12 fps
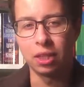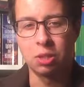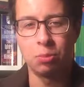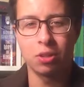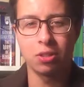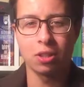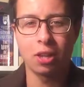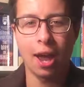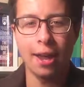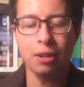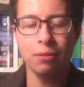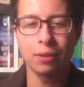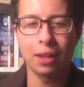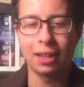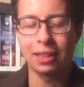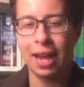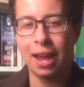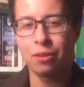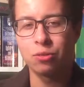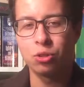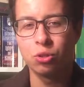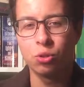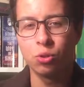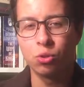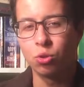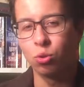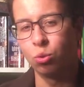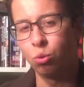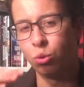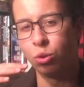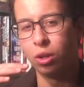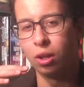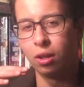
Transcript: is because it kind of allows you to